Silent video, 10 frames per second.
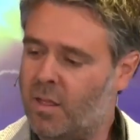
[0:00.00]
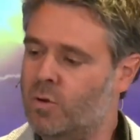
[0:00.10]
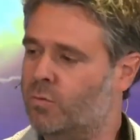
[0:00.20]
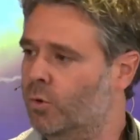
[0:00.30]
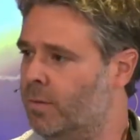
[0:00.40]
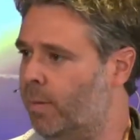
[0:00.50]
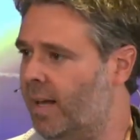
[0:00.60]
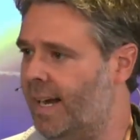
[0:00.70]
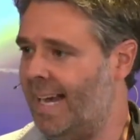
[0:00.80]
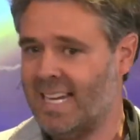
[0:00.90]
Those rules
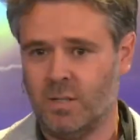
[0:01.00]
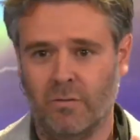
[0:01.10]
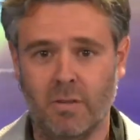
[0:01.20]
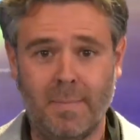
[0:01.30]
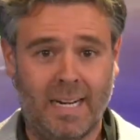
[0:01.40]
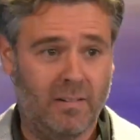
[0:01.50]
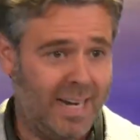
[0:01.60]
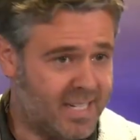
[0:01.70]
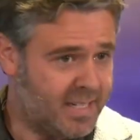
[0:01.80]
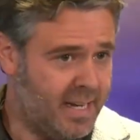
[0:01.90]
applied as of the middle of
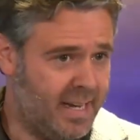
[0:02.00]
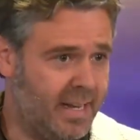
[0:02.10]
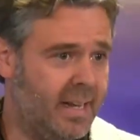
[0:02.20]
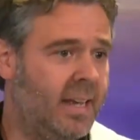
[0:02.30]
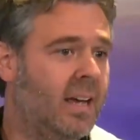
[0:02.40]
last year.